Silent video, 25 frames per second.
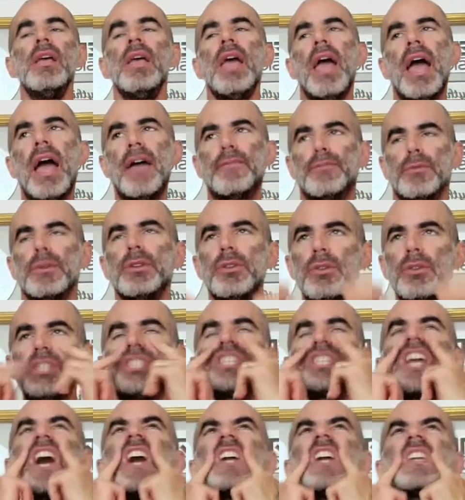After we do these
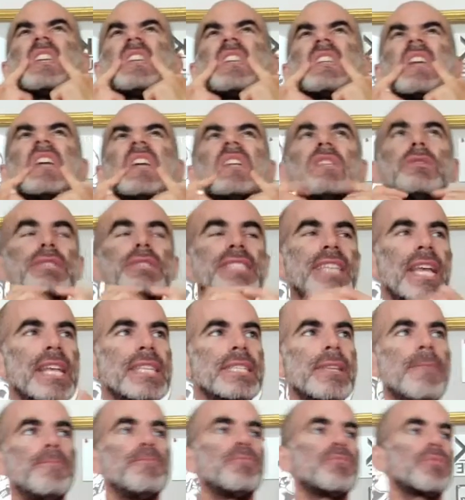challenges, Tyson always
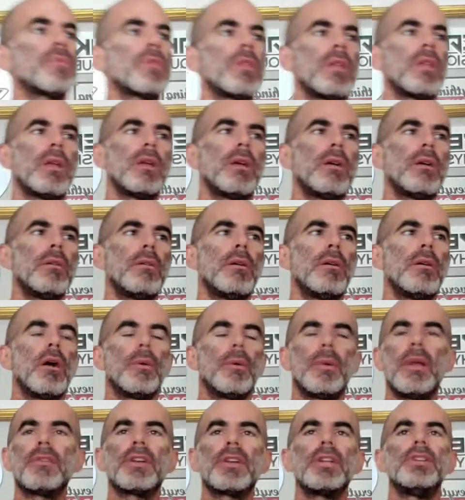says, are
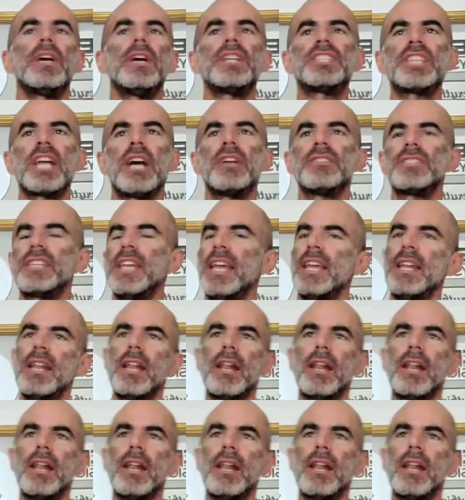we ever gonna do that challenge again?